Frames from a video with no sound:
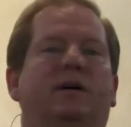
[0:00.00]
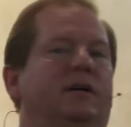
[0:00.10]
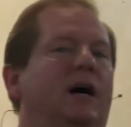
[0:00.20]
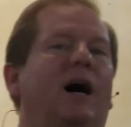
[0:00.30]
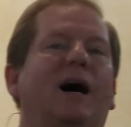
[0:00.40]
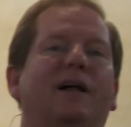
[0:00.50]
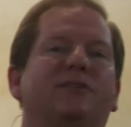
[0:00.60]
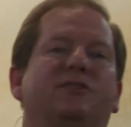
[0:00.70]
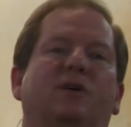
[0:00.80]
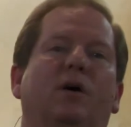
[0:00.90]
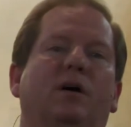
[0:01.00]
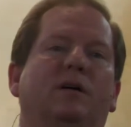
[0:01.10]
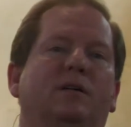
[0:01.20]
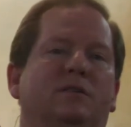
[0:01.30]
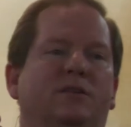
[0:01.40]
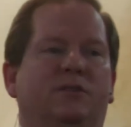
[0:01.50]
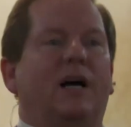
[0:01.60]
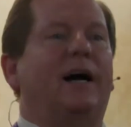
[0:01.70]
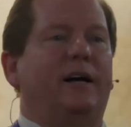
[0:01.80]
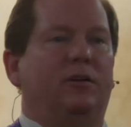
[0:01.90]
God's
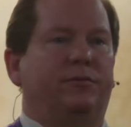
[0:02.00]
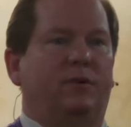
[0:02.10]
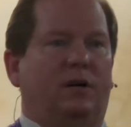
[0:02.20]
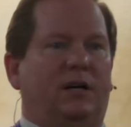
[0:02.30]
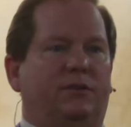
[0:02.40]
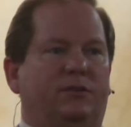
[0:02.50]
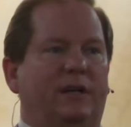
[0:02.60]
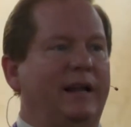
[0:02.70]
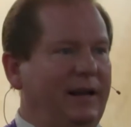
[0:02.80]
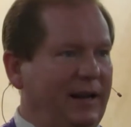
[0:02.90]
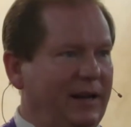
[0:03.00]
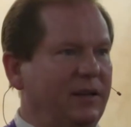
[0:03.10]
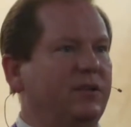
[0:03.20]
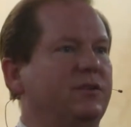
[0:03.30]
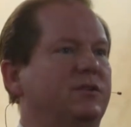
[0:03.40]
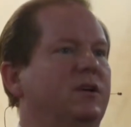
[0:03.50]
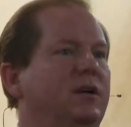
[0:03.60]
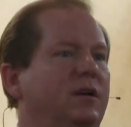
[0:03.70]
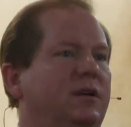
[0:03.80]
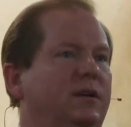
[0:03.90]
desire for us and His
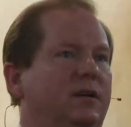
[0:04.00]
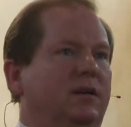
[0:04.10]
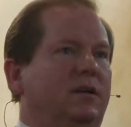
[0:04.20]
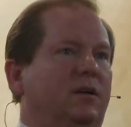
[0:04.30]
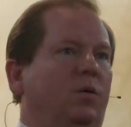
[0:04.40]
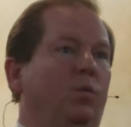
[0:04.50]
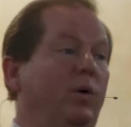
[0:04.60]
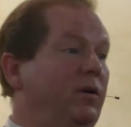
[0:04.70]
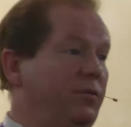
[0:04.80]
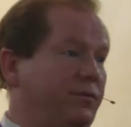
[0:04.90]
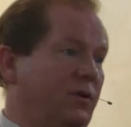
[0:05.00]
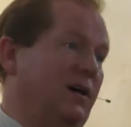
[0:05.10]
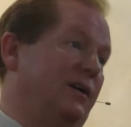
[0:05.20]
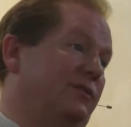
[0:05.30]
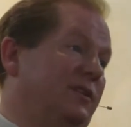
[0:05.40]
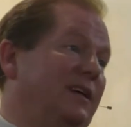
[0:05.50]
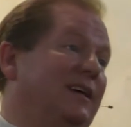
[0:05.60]
will for us,